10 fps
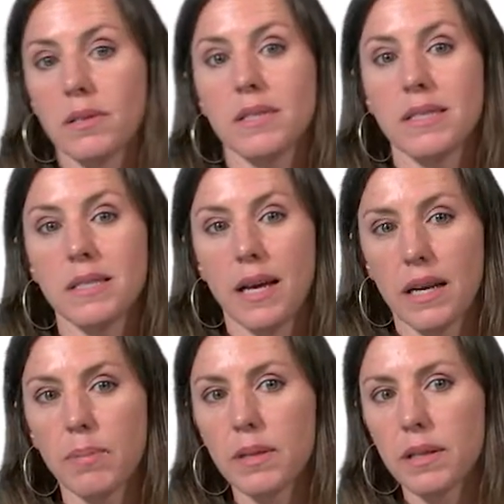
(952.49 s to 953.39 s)

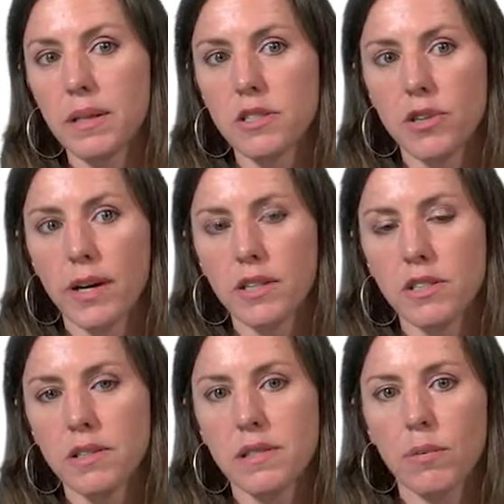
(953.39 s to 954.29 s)
sustainability
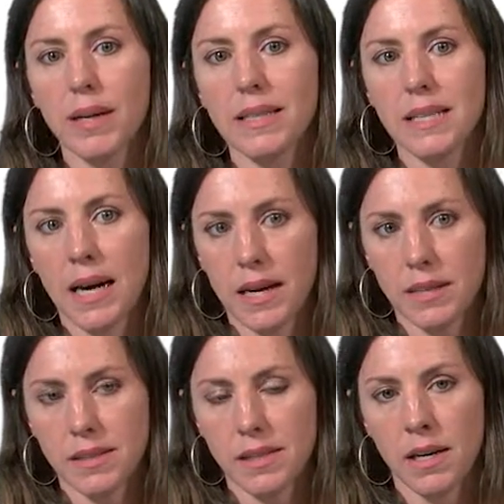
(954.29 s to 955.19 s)
strategies that we could
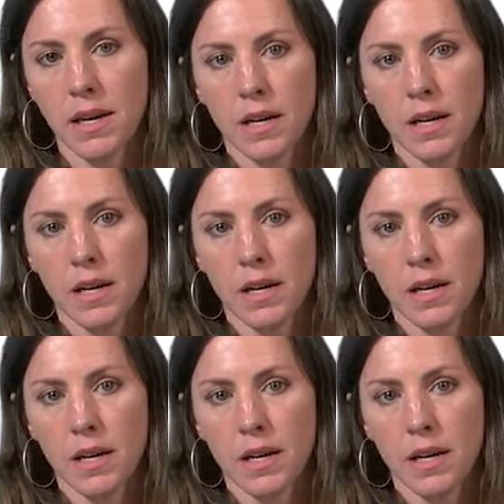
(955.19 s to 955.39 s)
test.